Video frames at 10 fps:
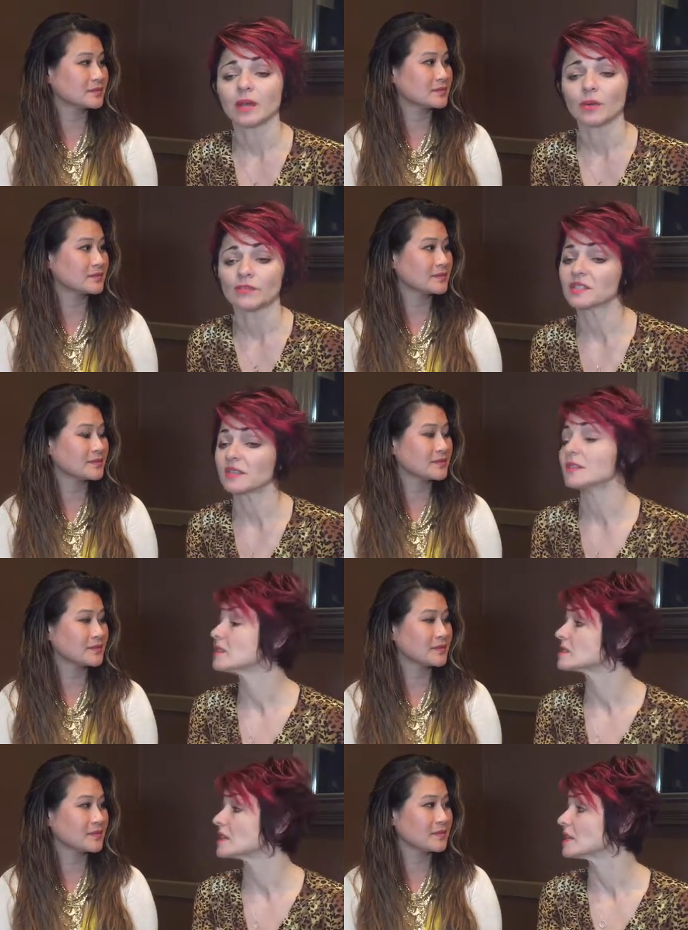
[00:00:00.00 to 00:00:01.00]
Speaker 1: We've seen
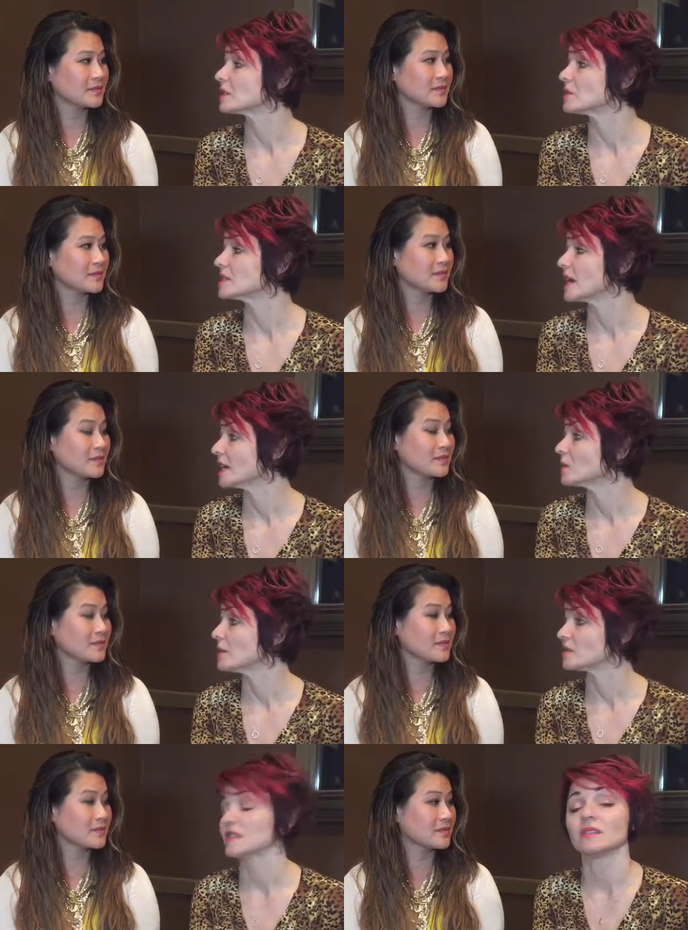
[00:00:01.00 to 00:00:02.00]
this in Louisiana,
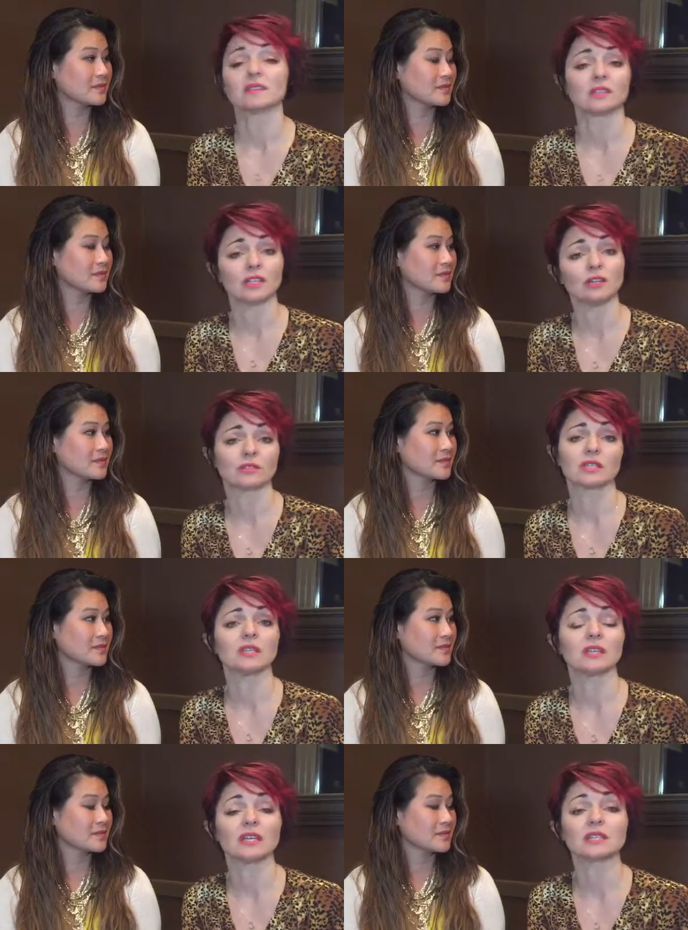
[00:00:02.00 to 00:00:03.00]
we've mm. seen this in
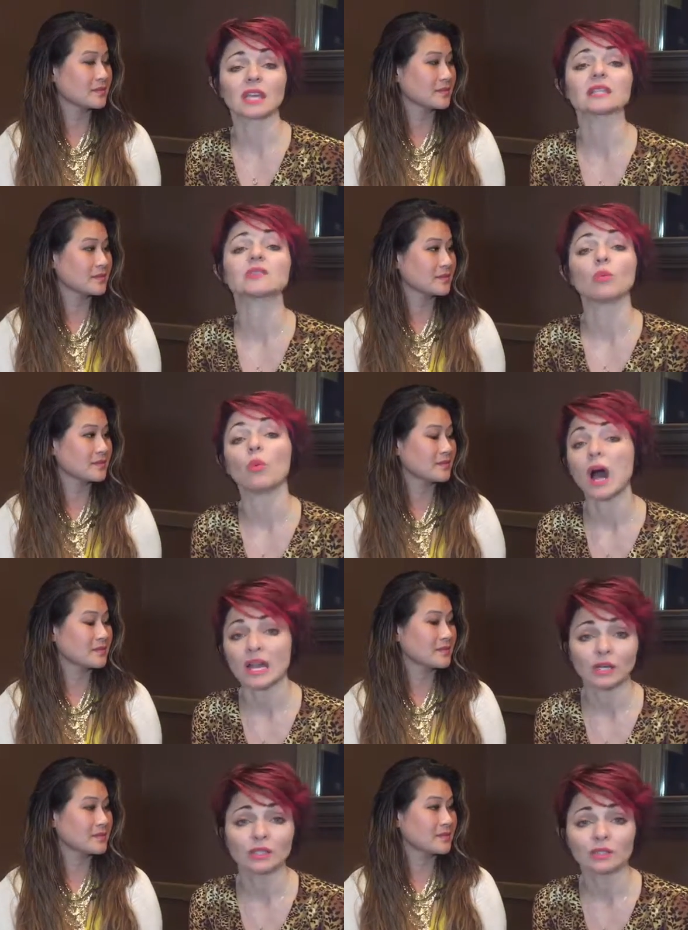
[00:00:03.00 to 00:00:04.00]
Houston. It takes a
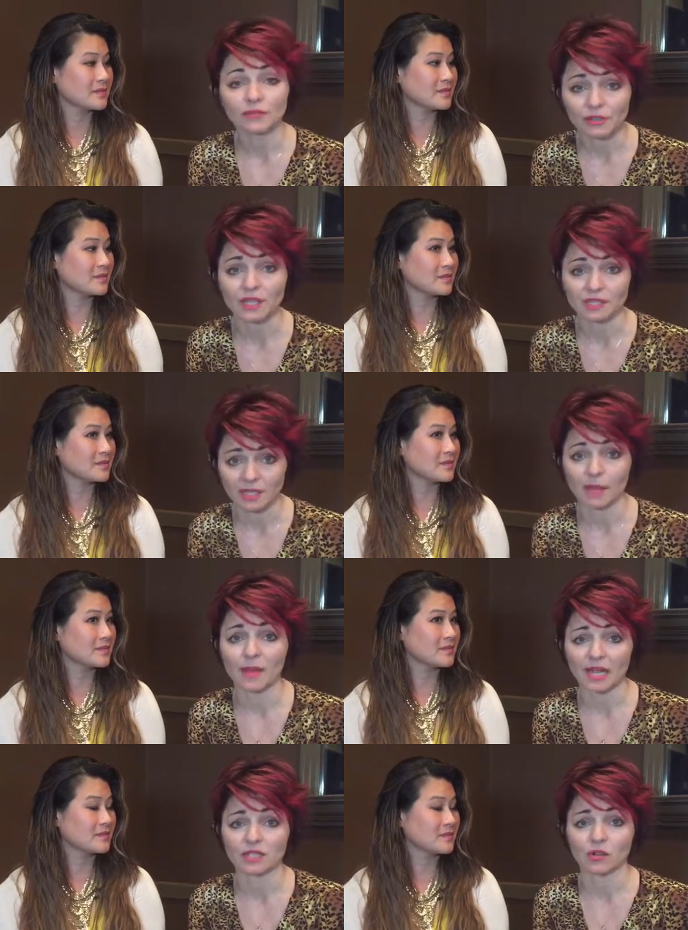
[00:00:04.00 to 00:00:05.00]
while mm. for things to
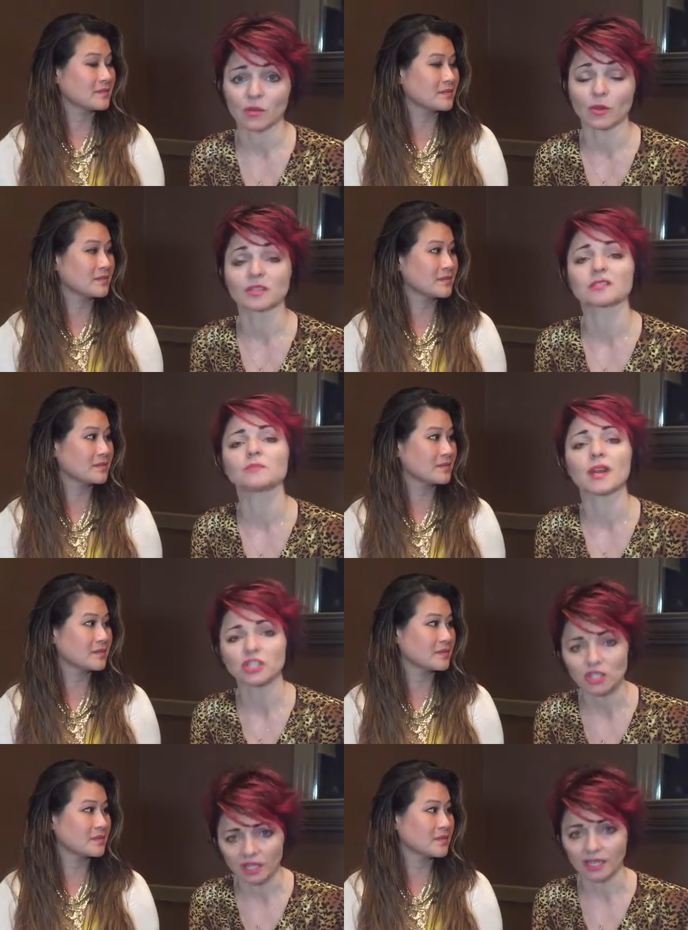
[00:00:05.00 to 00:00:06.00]
get back to normal, mm-hmm.
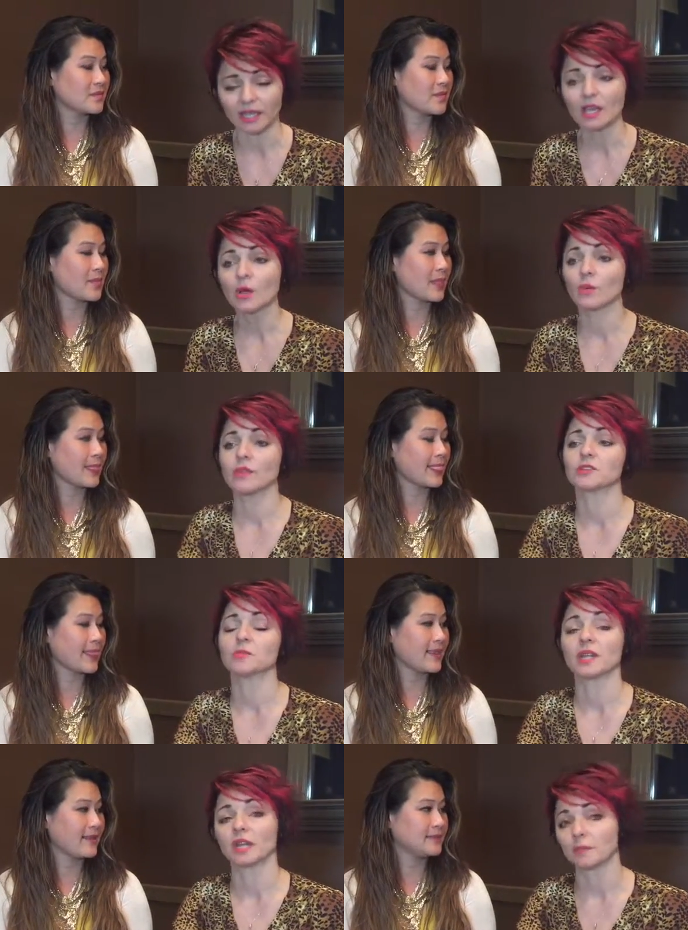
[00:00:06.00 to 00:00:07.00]
especially when there's been a